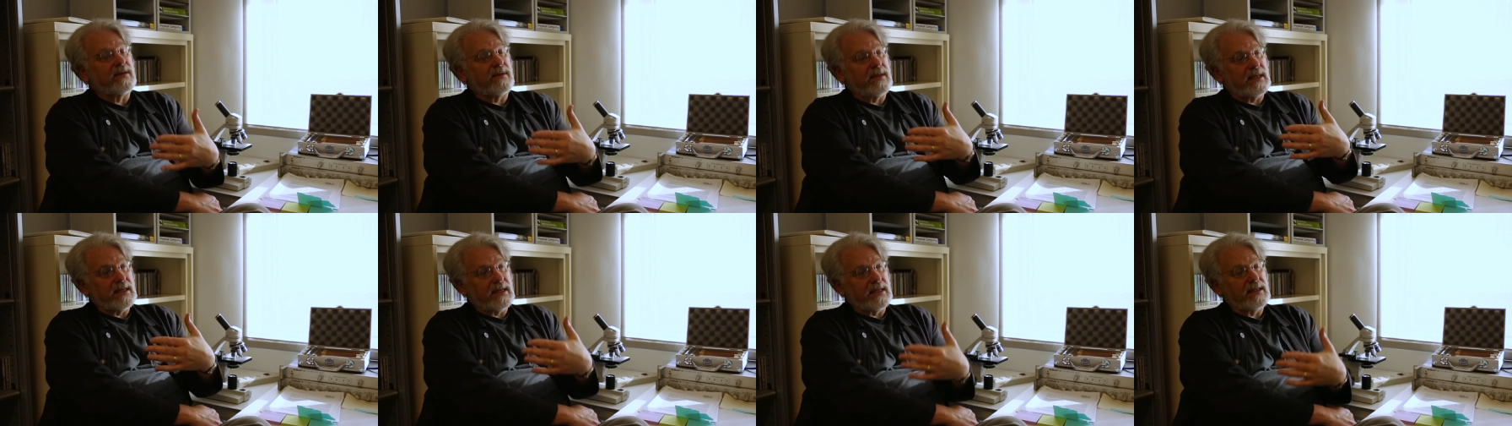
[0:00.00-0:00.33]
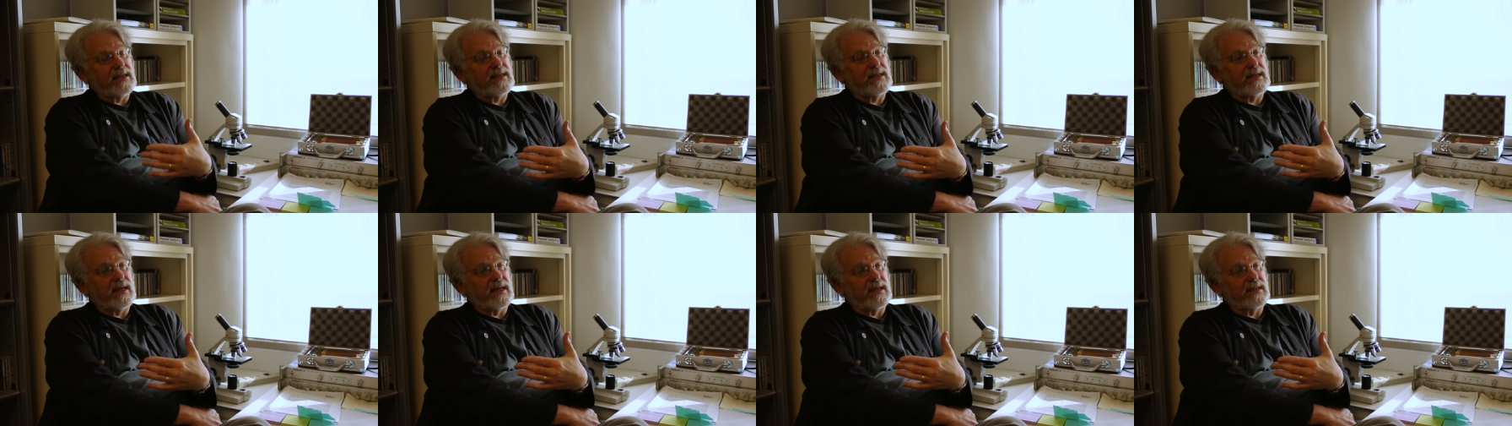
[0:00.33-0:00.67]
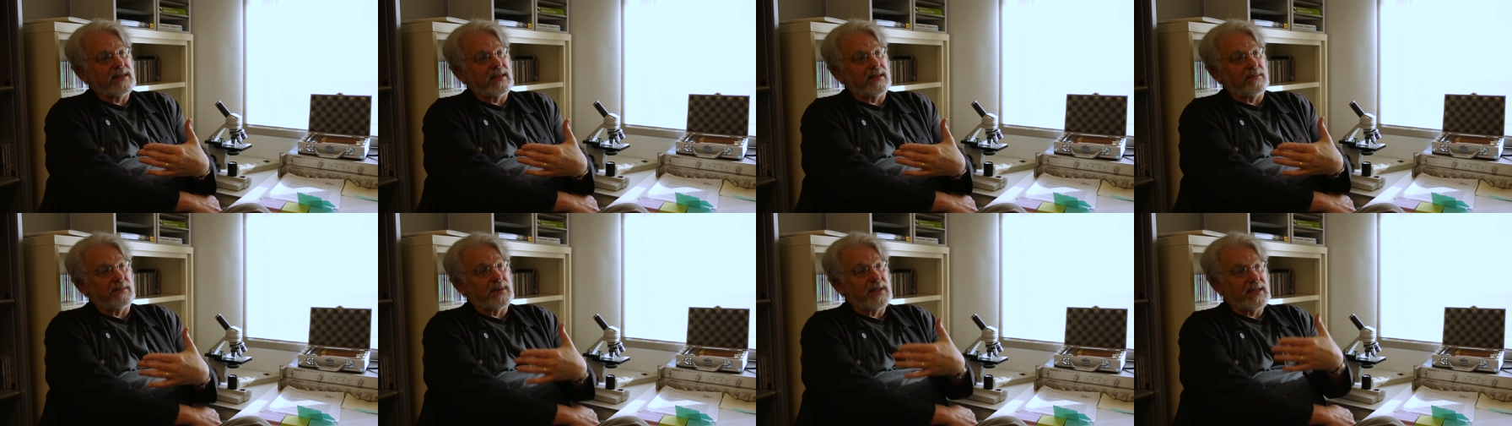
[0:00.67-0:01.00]
of the
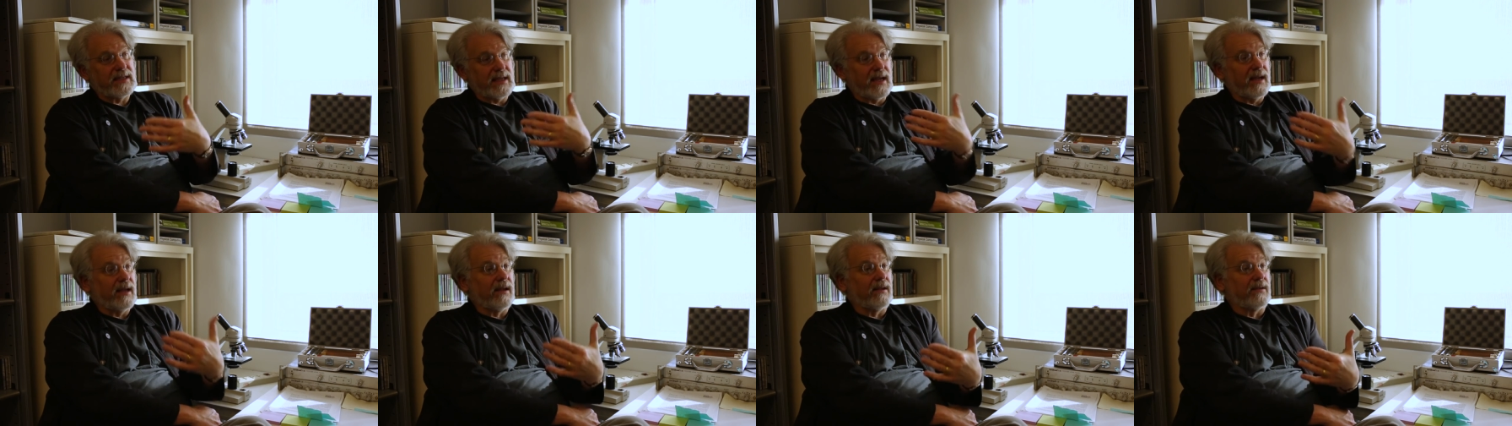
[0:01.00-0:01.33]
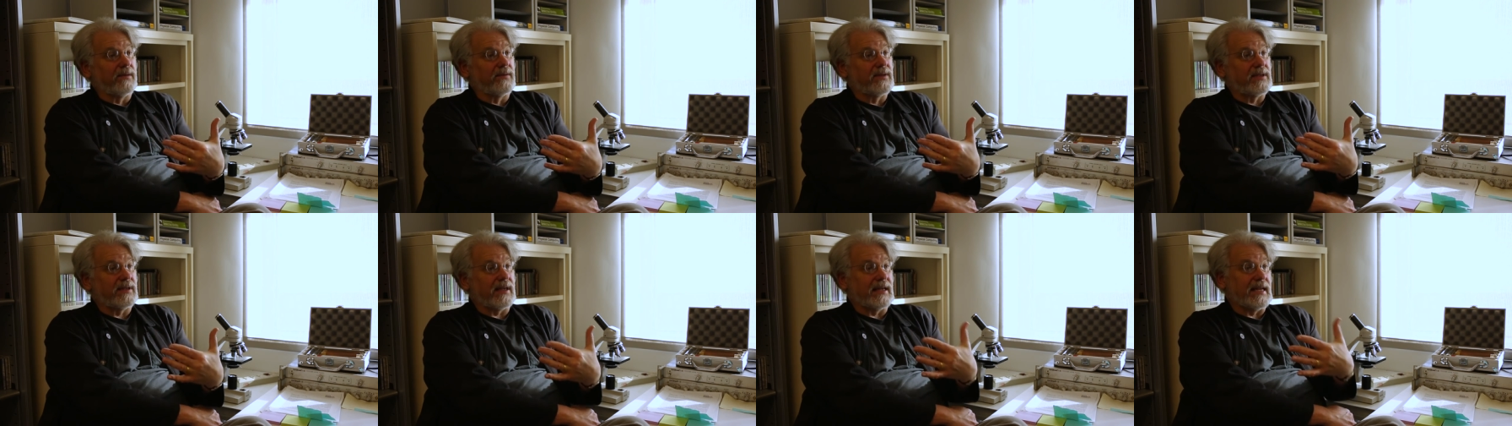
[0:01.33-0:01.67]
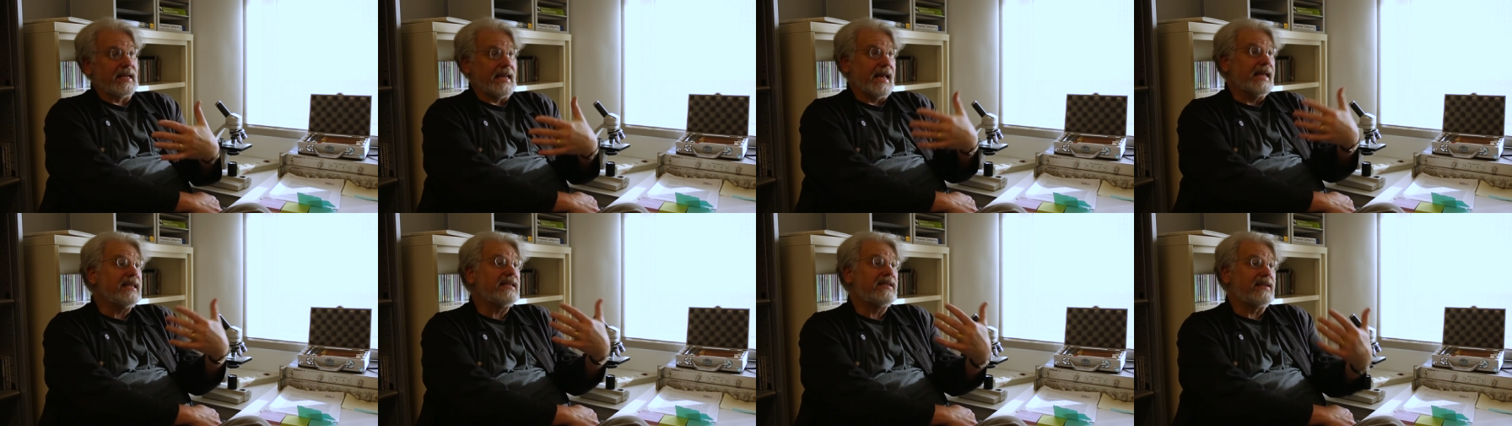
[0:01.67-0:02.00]
insects themselves
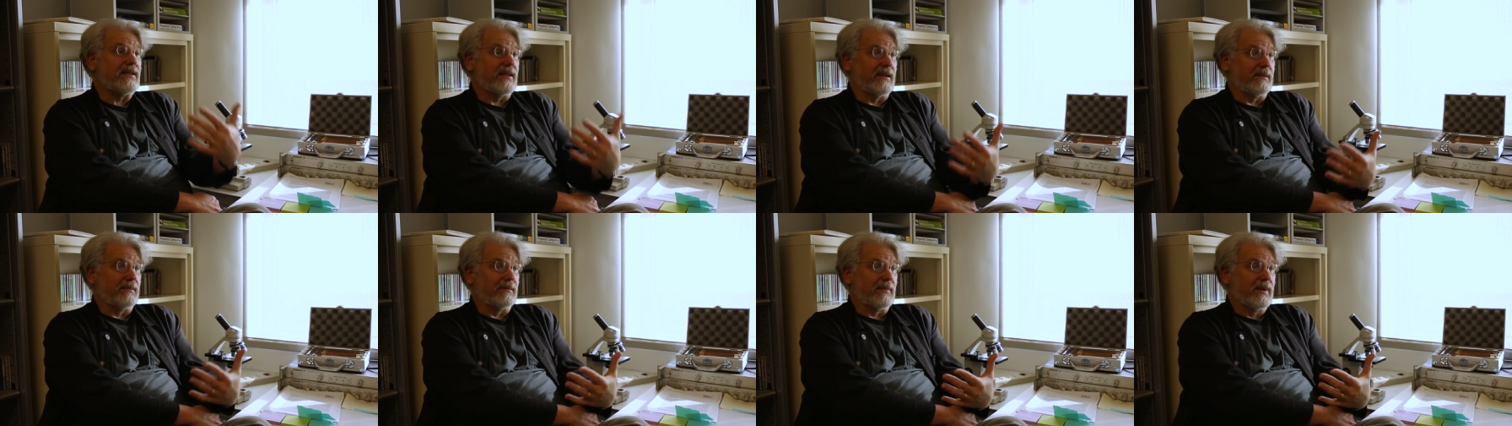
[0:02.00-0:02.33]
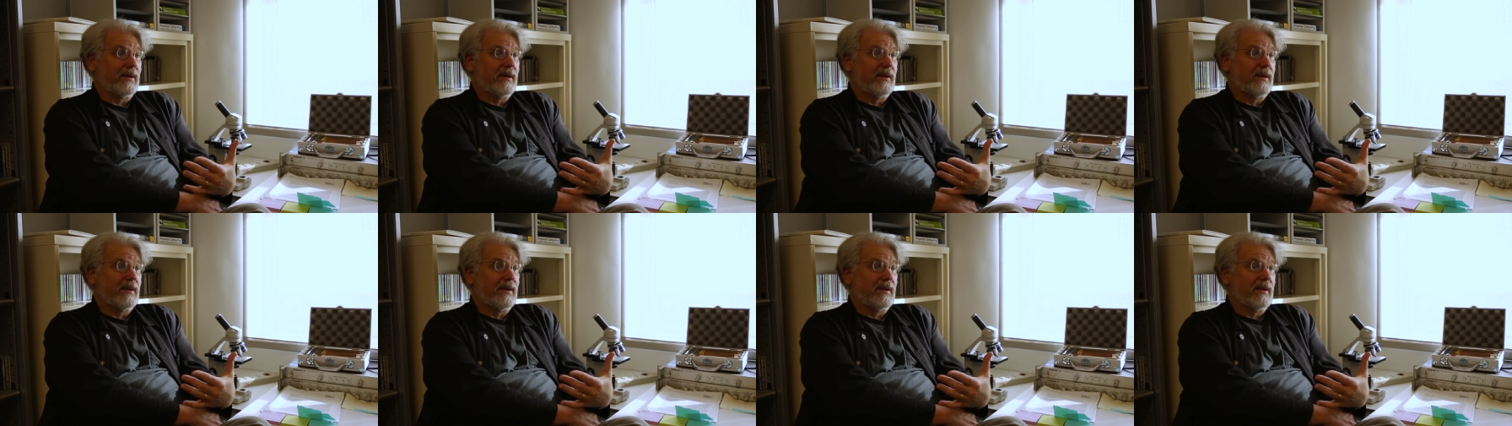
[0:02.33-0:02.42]
against them,